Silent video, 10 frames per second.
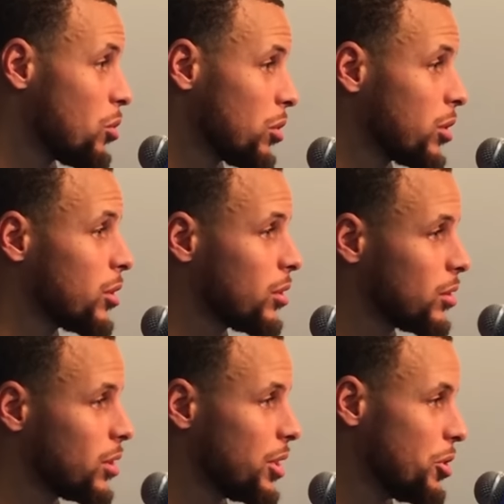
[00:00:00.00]

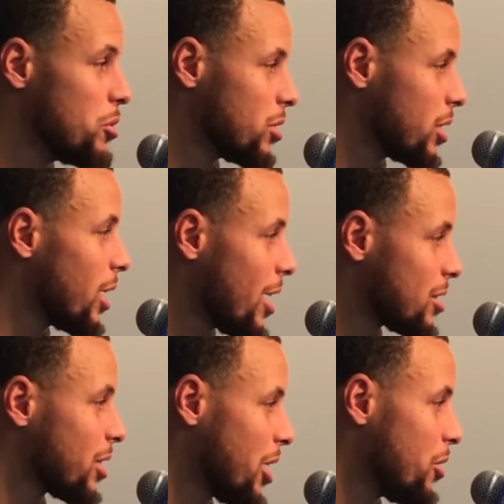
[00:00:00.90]
quarter, it usually
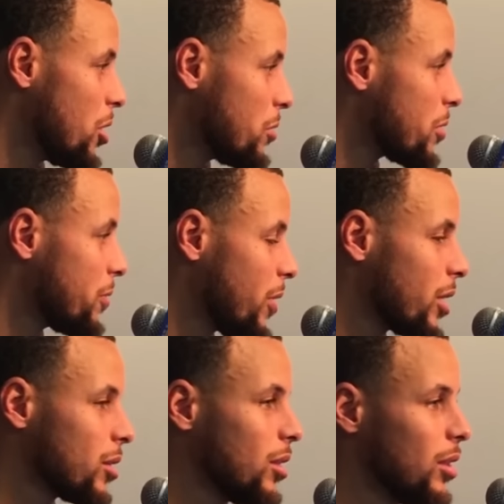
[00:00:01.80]
has a carryover
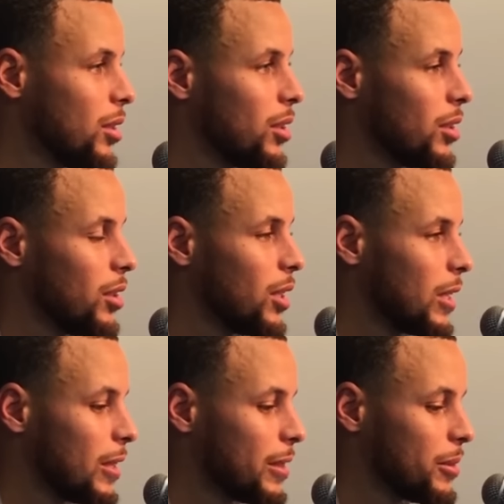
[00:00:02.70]
effect
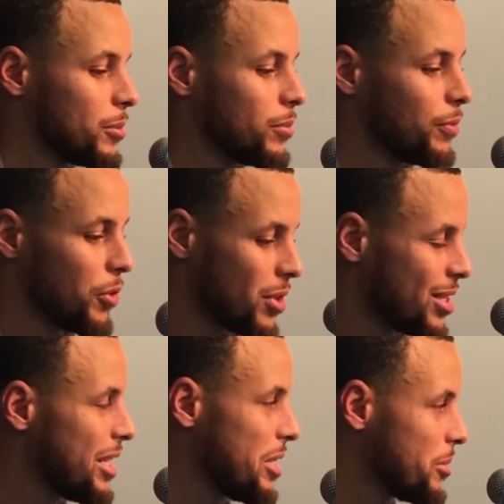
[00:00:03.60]
for
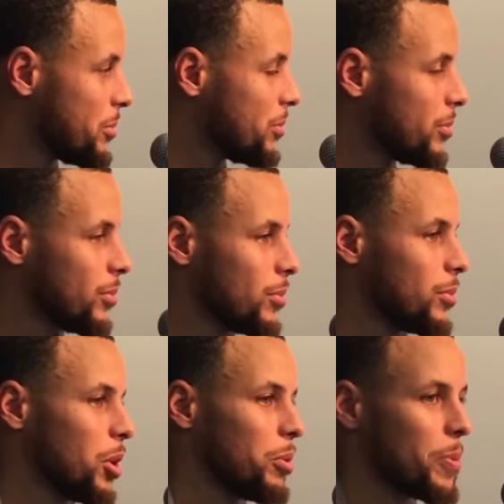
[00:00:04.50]
the team.
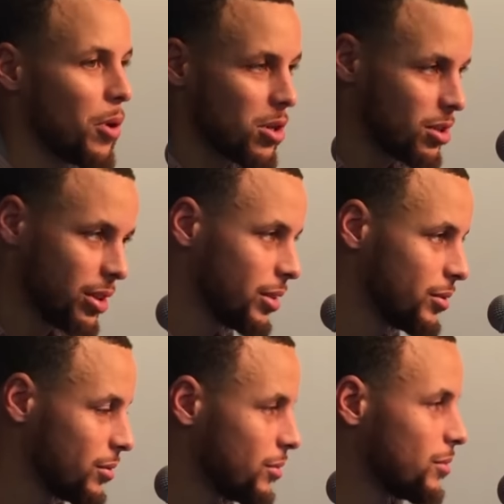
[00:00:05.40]
Me
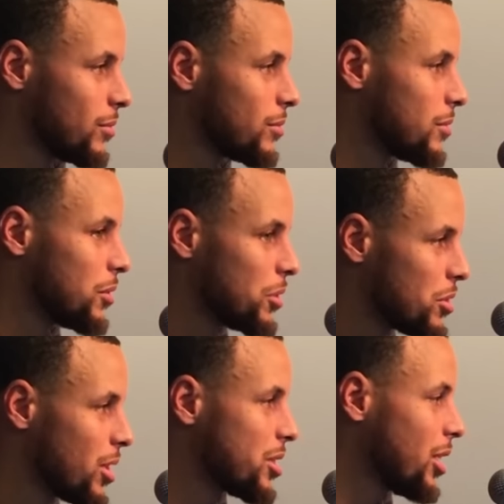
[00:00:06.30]
personally,
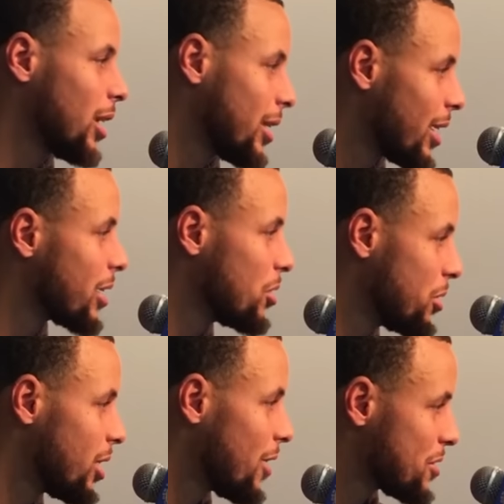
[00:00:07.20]
you see a shot like that
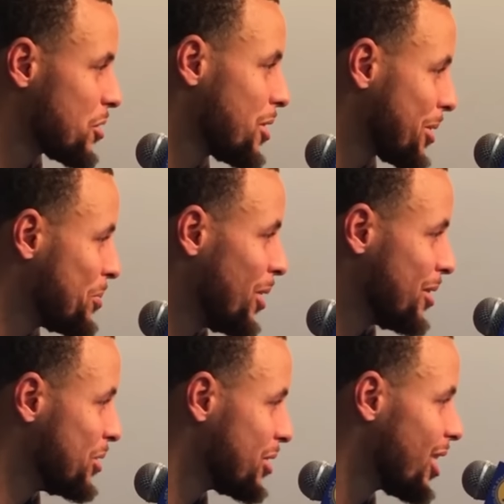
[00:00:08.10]
go in, obviously you're thinking
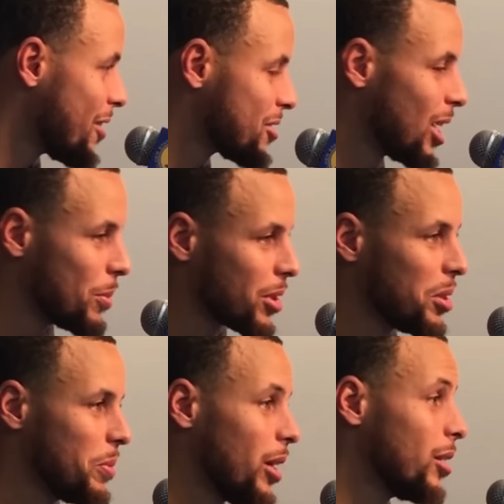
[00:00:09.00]
about it during halftime
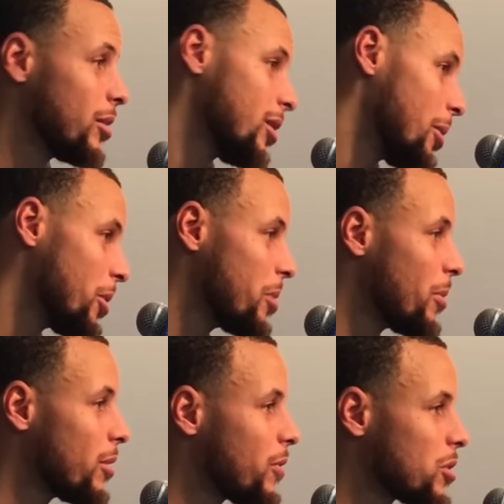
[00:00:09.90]
and come out. And I
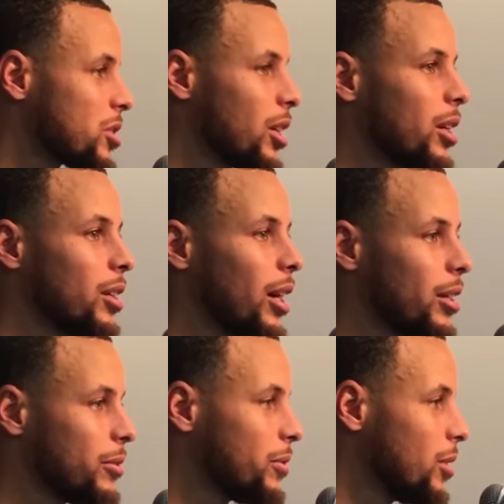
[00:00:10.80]
made my first shot
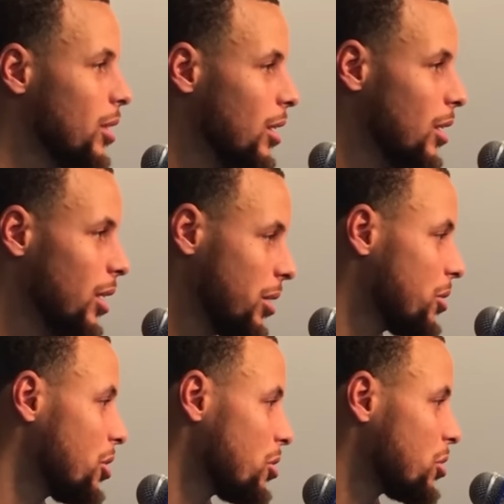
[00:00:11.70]

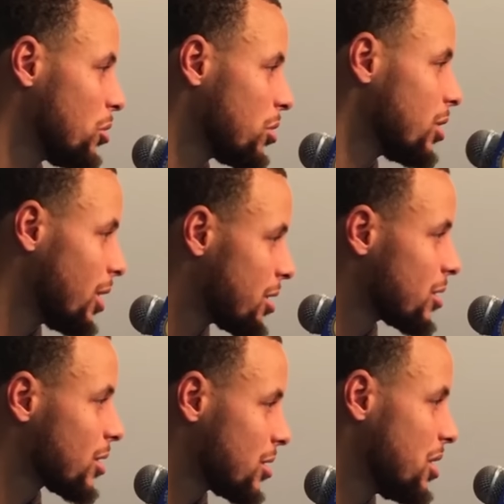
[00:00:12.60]
in the third quarter, and
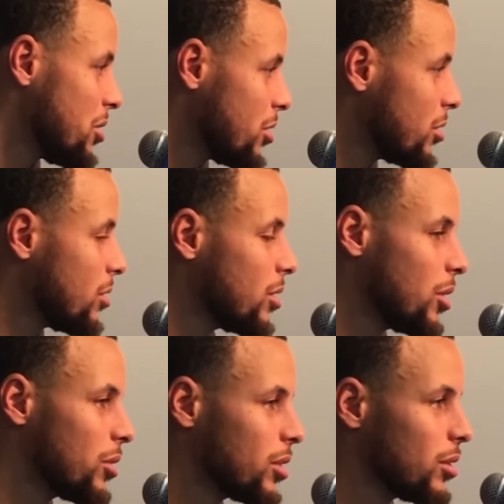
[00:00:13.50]
that just continued,
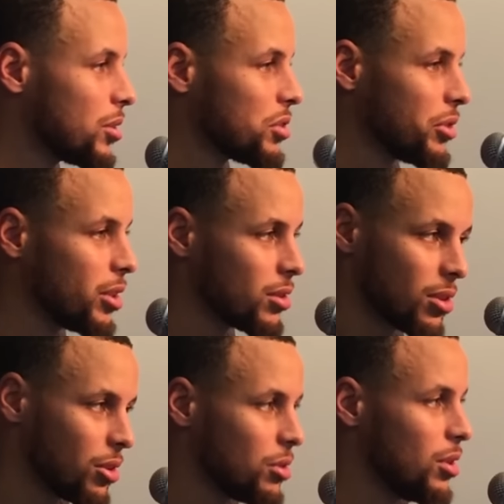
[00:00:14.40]
the
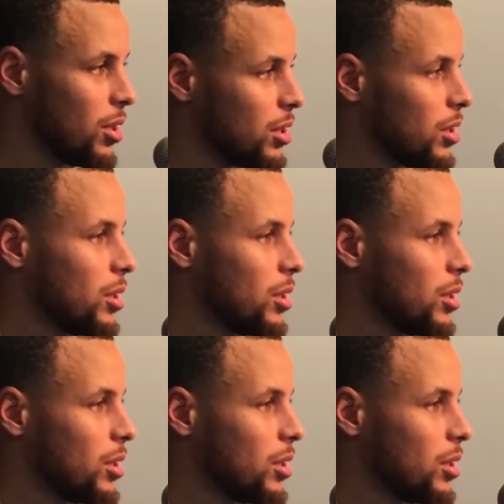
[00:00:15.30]
trend. So